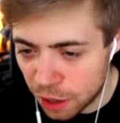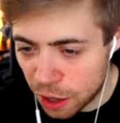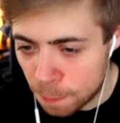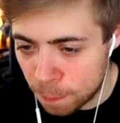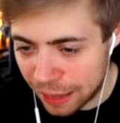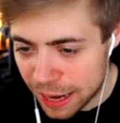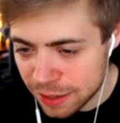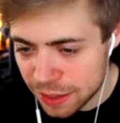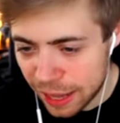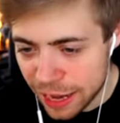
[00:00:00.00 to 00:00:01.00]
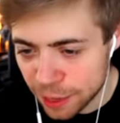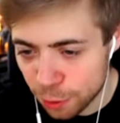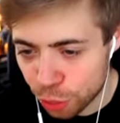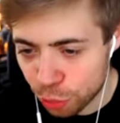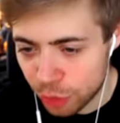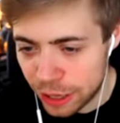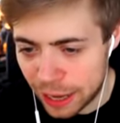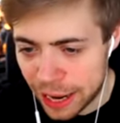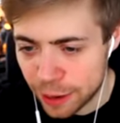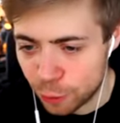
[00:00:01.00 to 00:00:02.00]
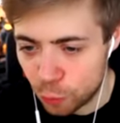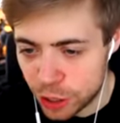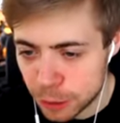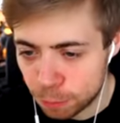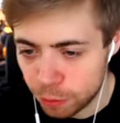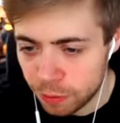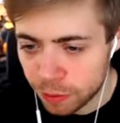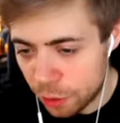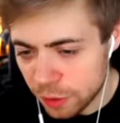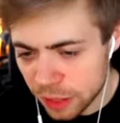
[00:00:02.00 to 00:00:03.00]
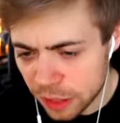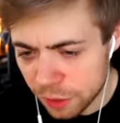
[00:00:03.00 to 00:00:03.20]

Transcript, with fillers: A blended Halo three and Halo Reach brute. I think that's